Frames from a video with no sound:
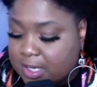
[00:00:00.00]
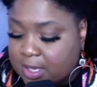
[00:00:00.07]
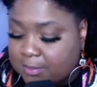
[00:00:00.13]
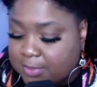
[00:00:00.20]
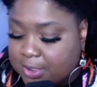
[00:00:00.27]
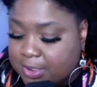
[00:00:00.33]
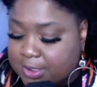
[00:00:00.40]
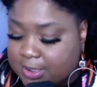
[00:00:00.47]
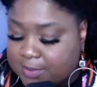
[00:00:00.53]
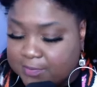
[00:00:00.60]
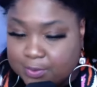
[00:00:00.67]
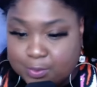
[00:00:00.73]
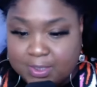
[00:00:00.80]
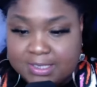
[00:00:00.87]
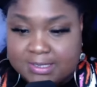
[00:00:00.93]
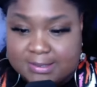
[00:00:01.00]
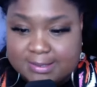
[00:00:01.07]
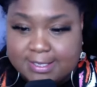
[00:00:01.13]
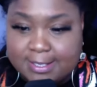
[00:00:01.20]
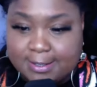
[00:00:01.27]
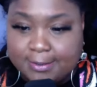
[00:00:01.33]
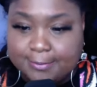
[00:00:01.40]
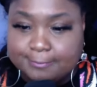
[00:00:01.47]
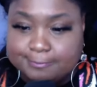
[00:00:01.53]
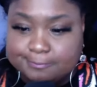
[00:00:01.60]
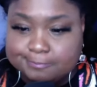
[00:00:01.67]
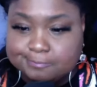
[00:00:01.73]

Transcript: I'm going to give you intel.